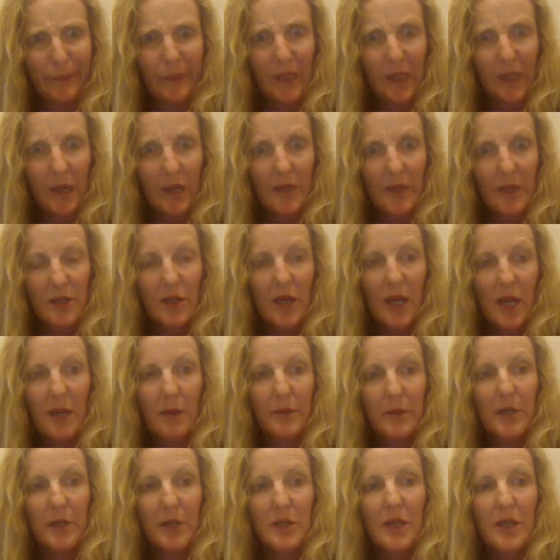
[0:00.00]
luggage
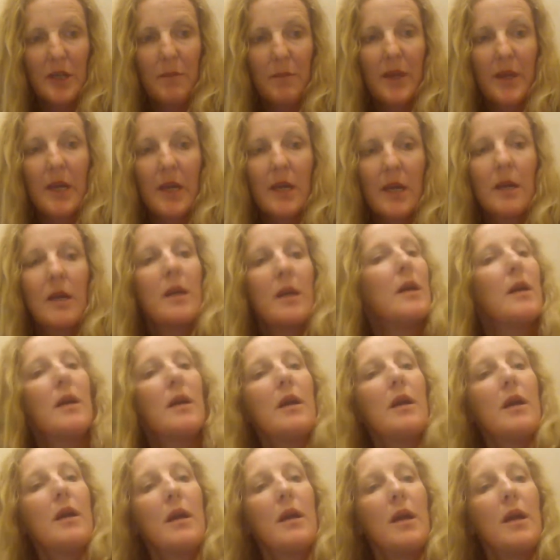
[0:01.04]
label or something.
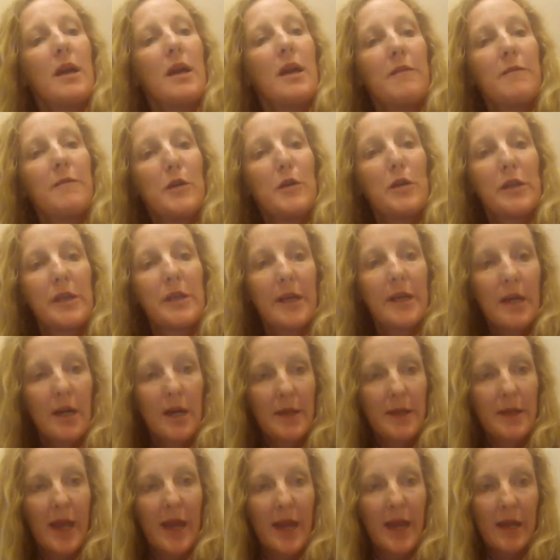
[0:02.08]
If you click
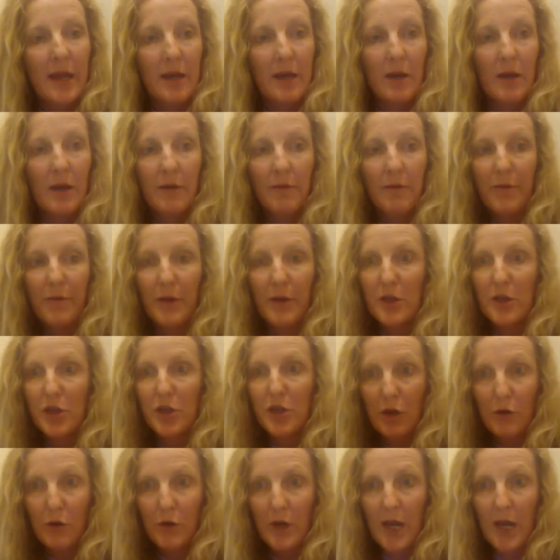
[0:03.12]
on that for the
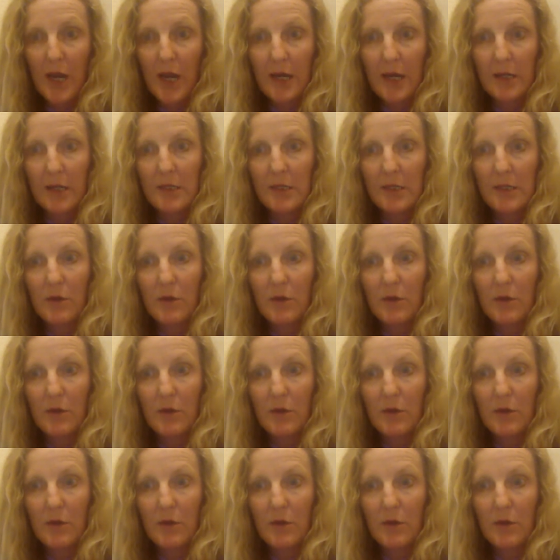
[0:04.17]
showcase,